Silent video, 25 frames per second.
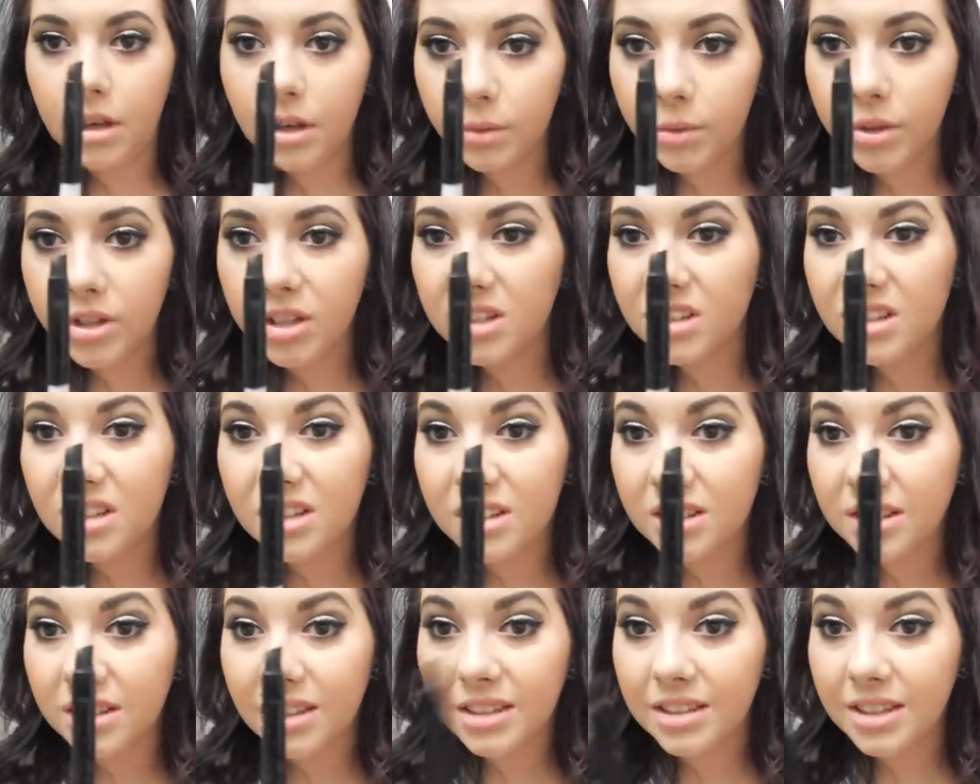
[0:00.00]
which is
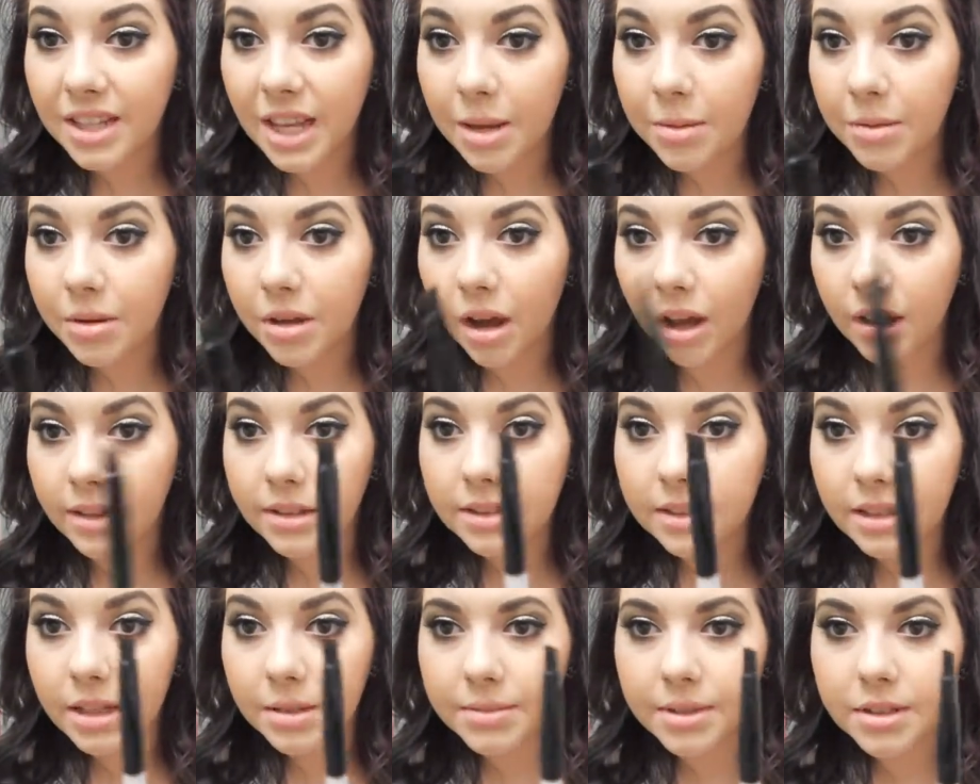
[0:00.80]
just the same
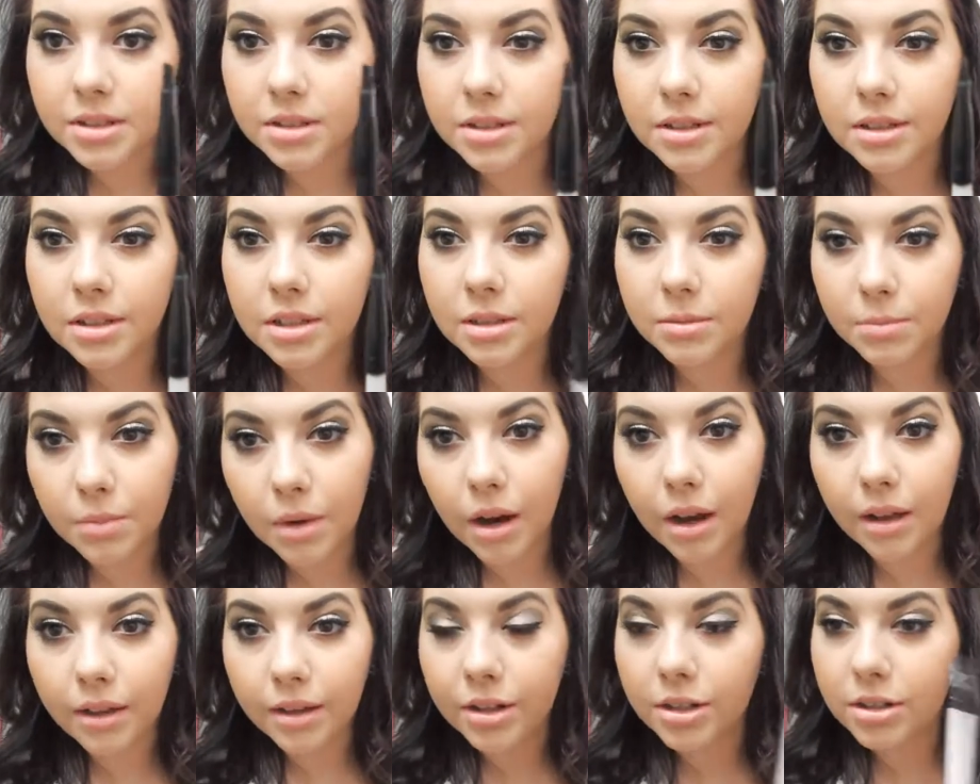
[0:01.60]
concept. It's just
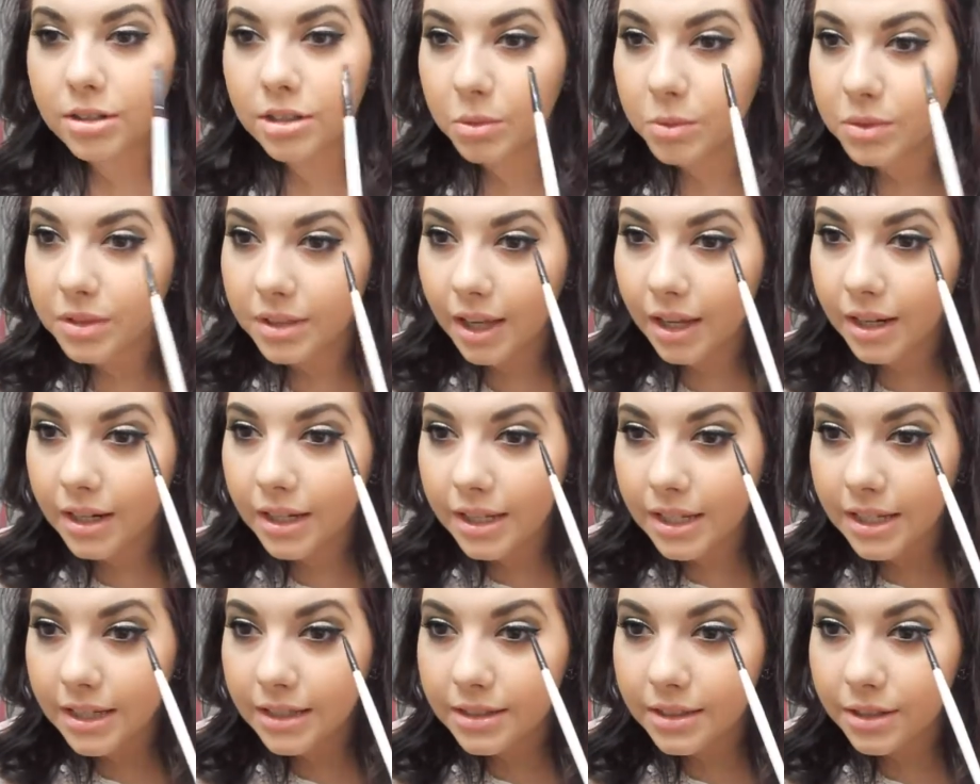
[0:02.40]
smaller, so it's kind
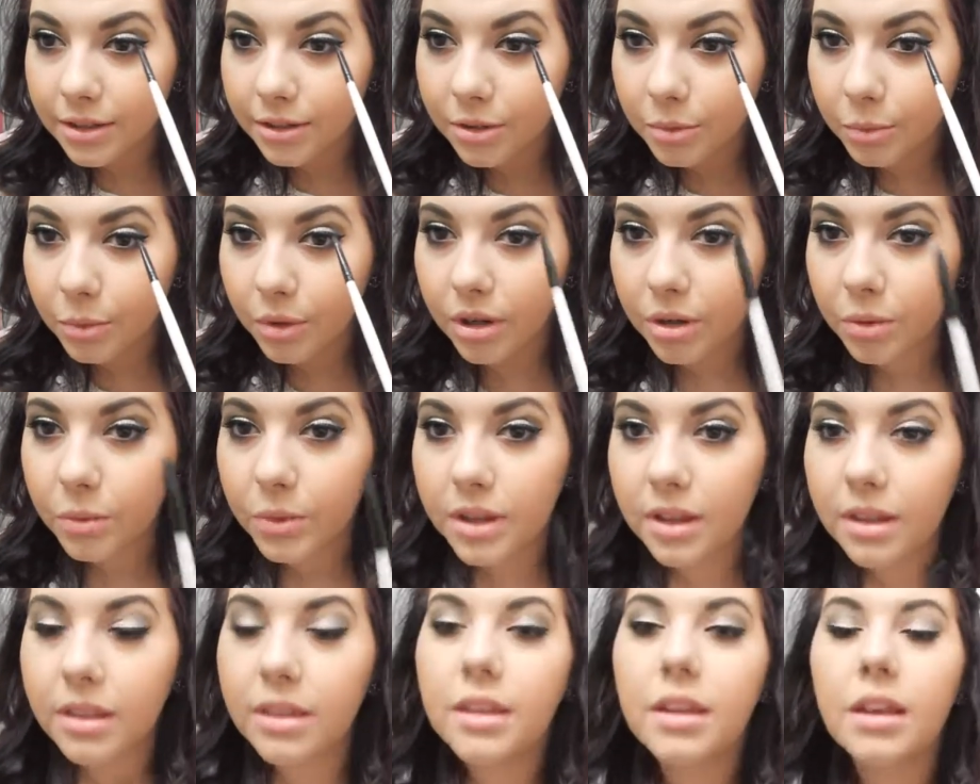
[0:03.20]
of easier to work
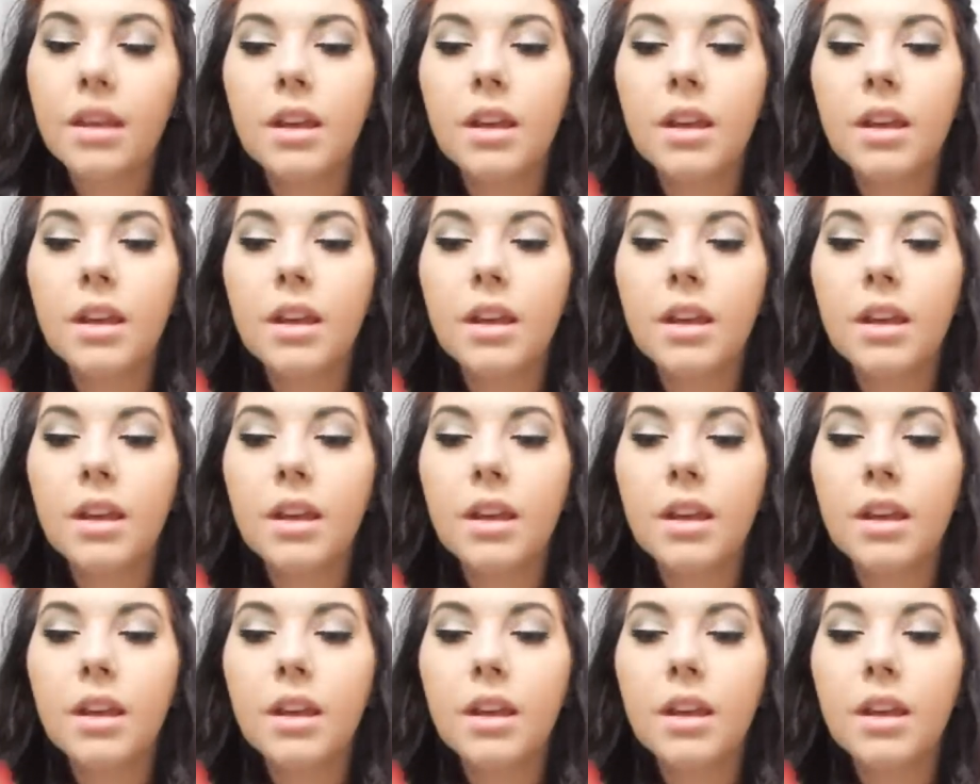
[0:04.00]
with.